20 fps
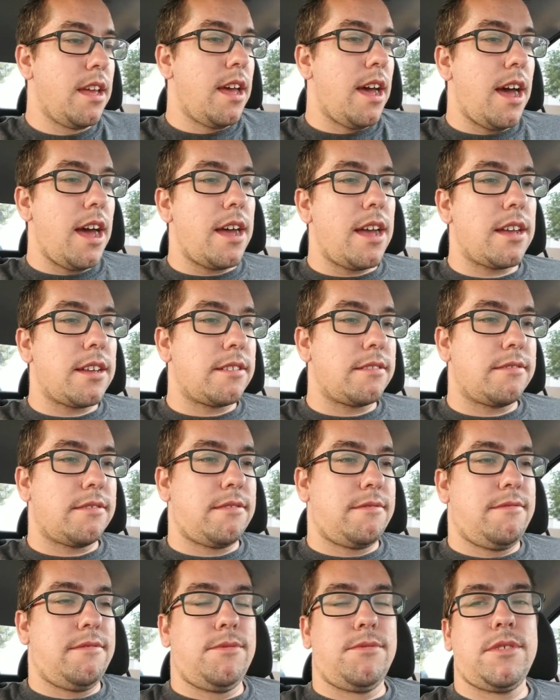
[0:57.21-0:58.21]
I,
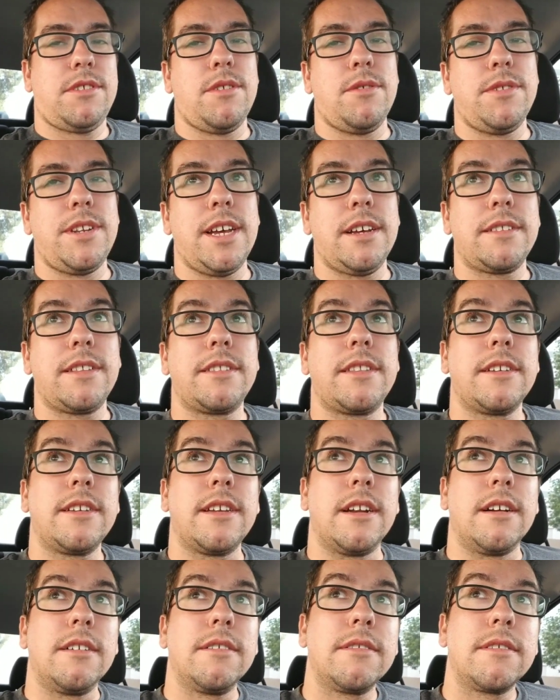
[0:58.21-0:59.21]
there was no doubt that the, you
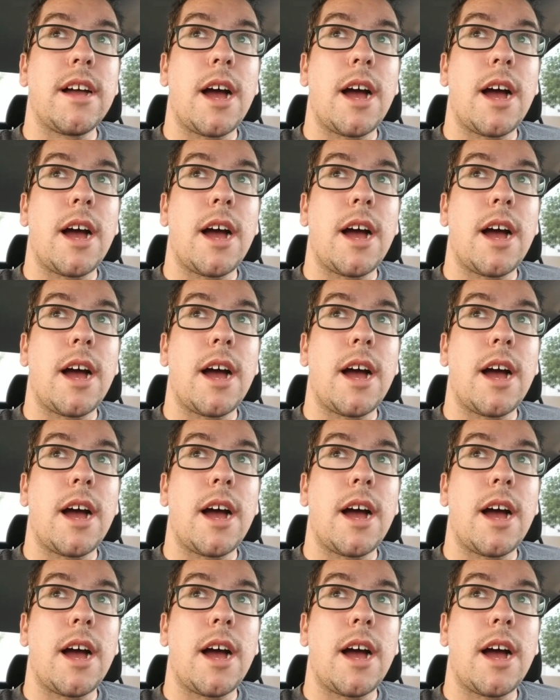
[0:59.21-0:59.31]
know.